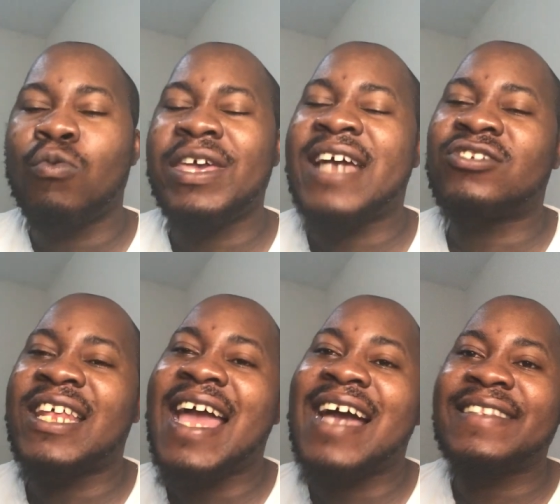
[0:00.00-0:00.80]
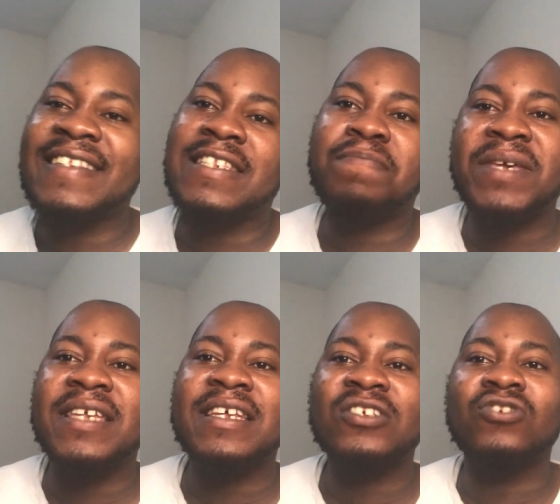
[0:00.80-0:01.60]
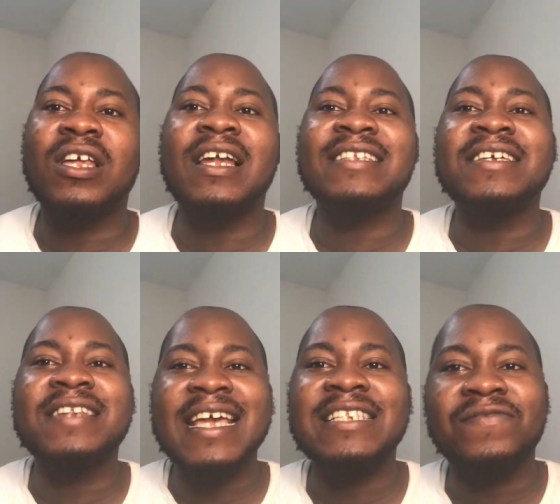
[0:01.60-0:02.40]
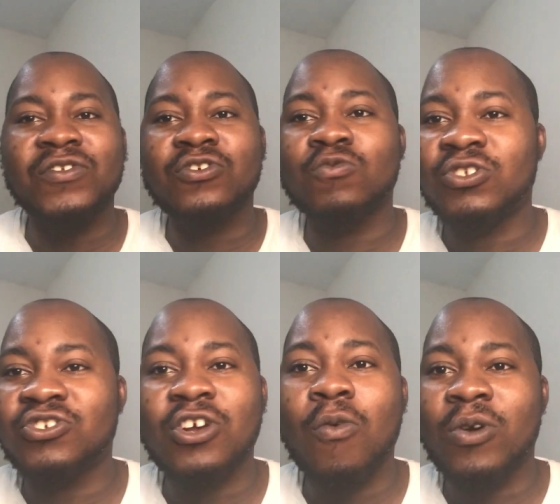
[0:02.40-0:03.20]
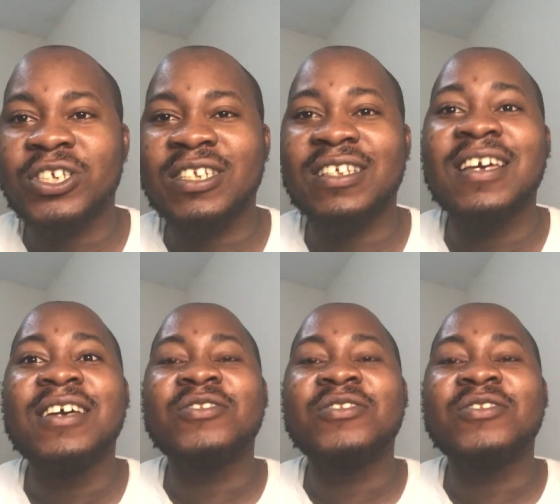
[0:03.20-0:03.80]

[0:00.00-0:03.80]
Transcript: we actually anticipate actually like the next video which you're watching